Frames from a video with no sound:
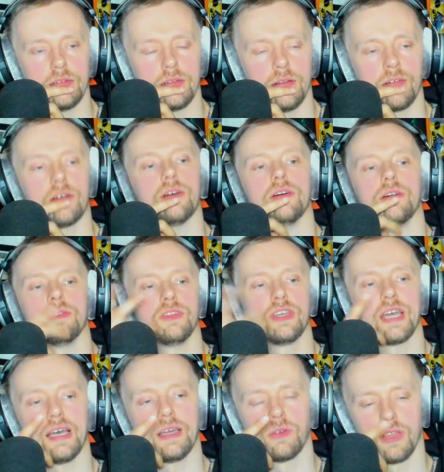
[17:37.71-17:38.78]
Oh, the
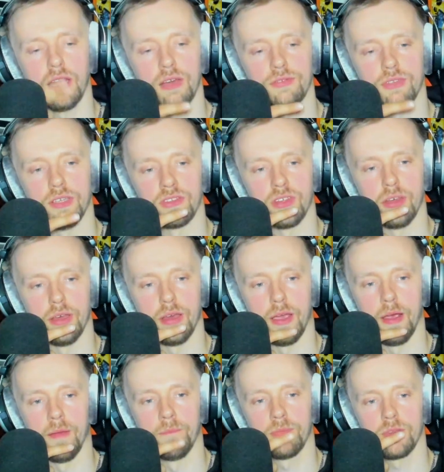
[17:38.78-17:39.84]
guy on the left is
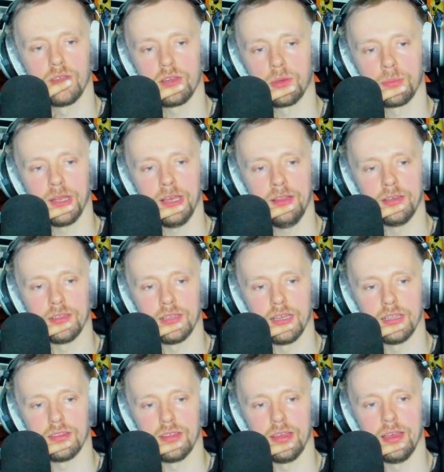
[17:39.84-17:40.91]
complaining
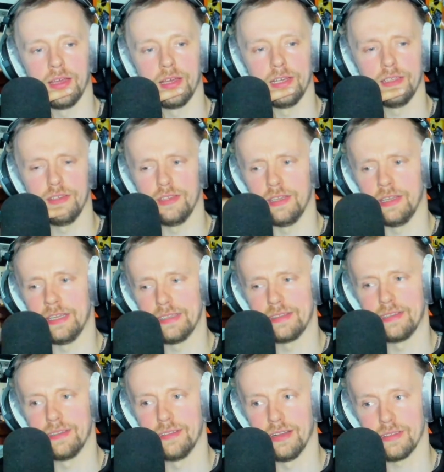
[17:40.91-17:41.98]
that he
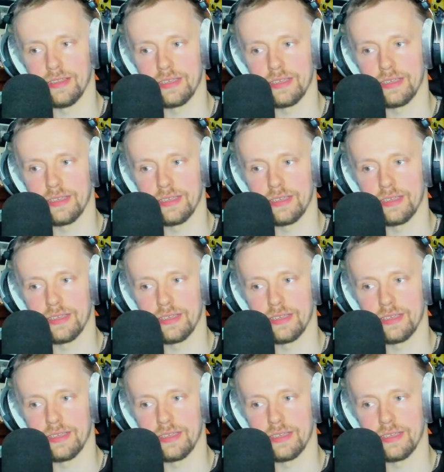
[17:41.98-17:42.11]
did not